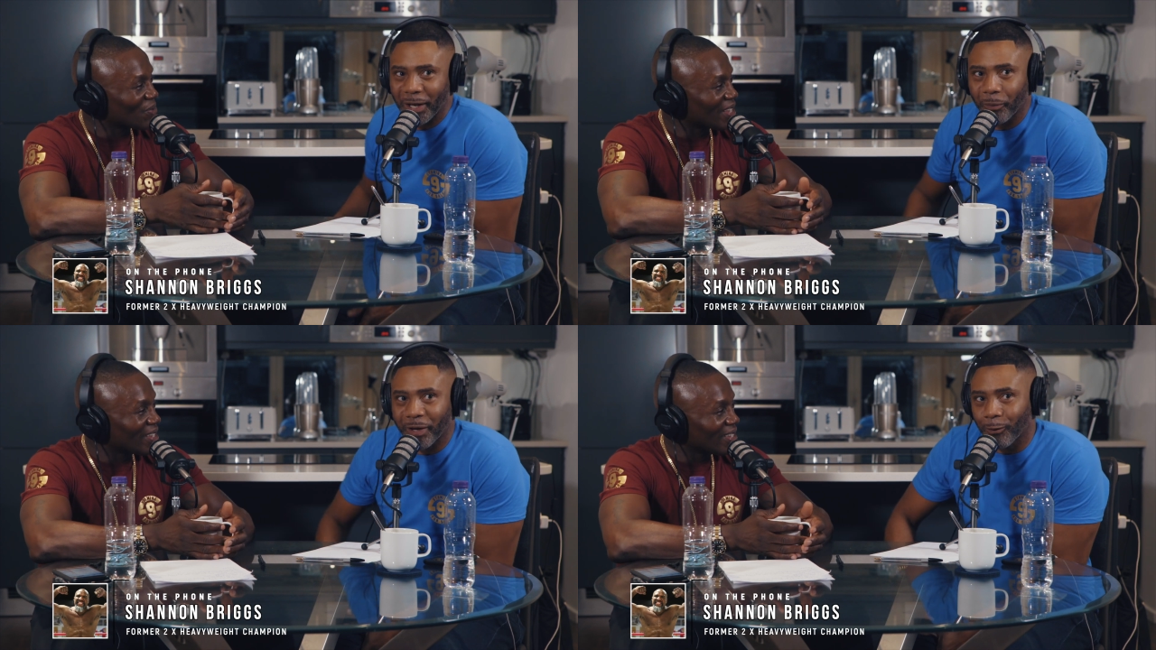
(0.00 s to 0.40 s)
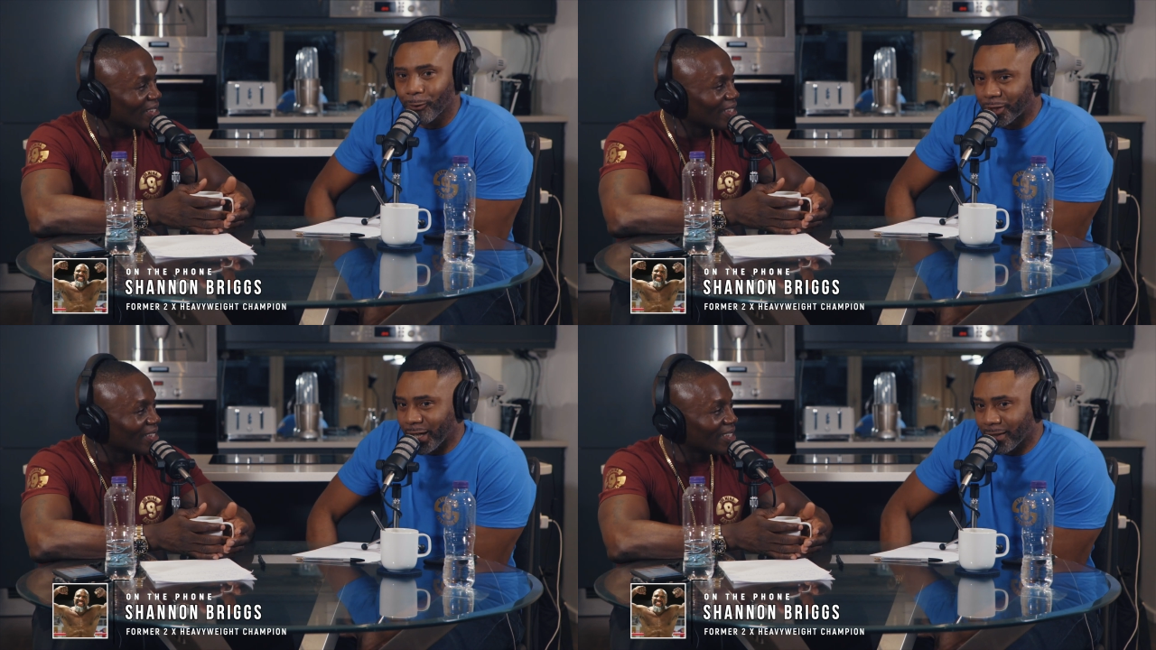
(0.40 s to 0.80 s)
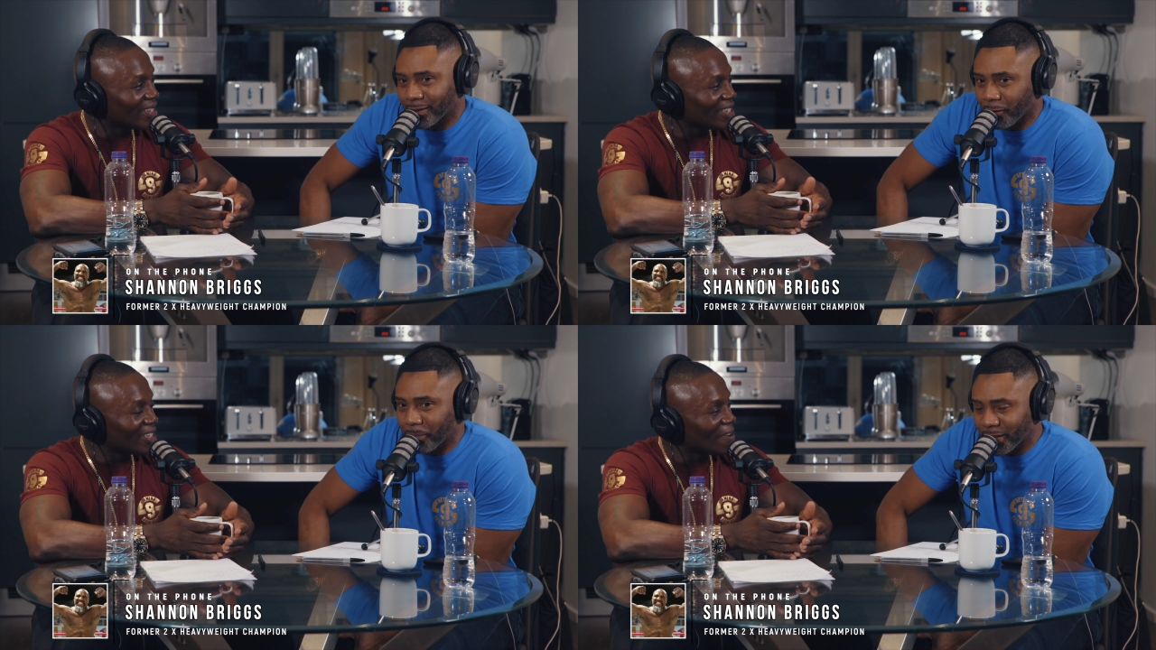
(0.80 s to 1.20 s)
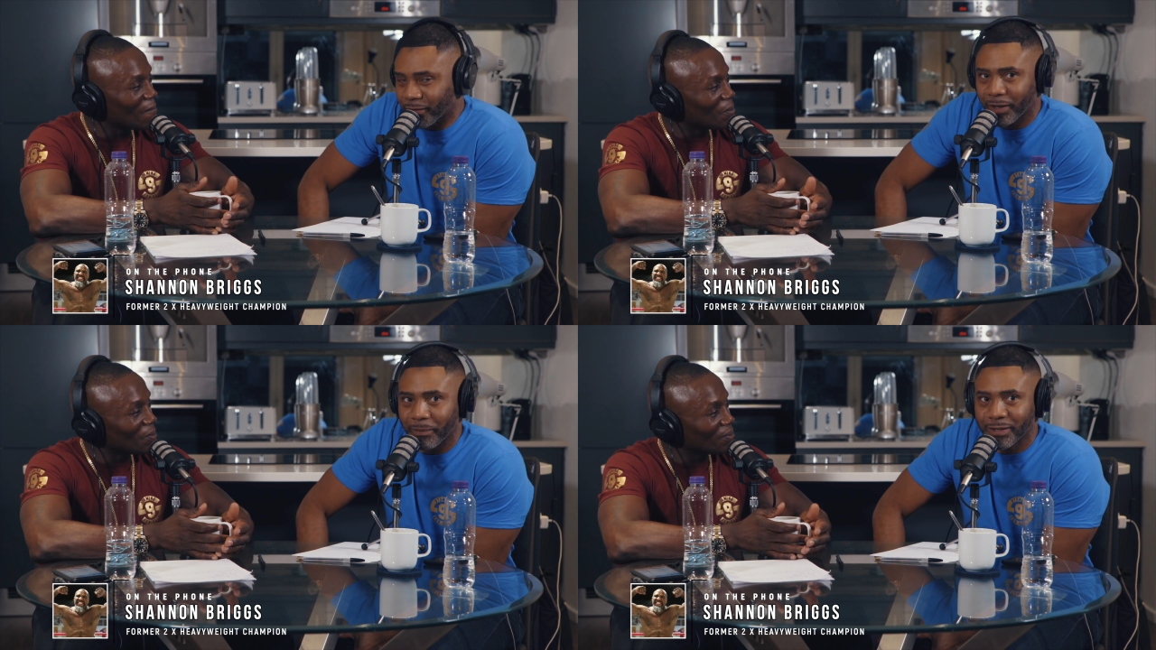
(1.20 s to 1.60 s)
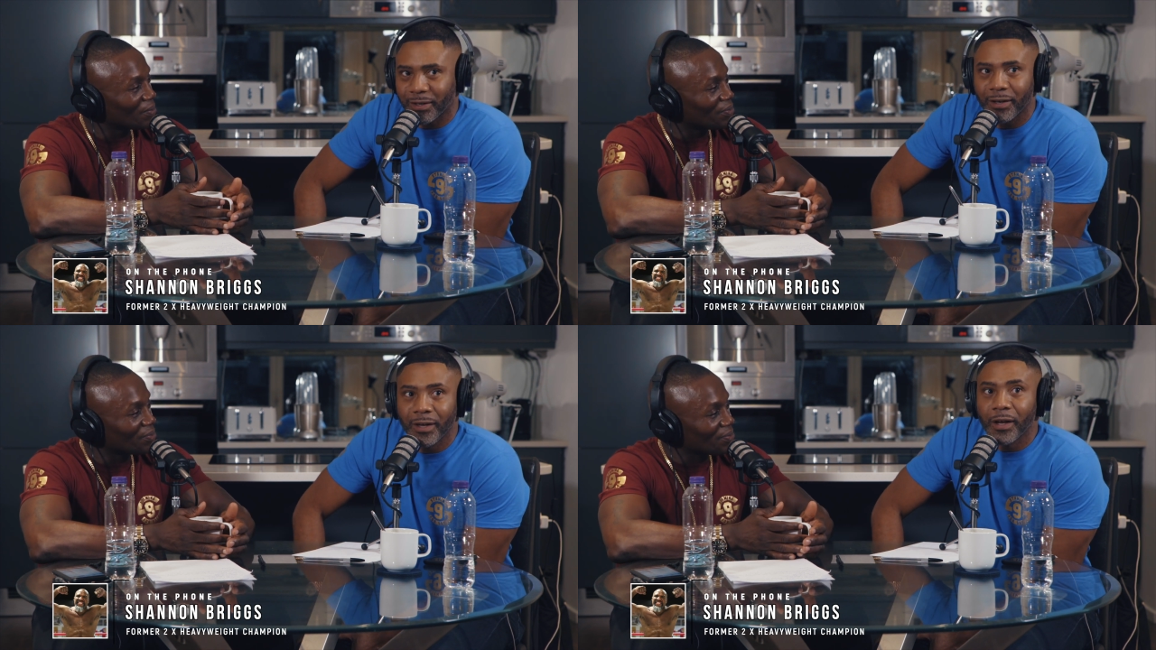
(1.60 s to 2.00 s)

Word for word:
Speaker 1: a little bit horse shannon, so please forgive me, sir.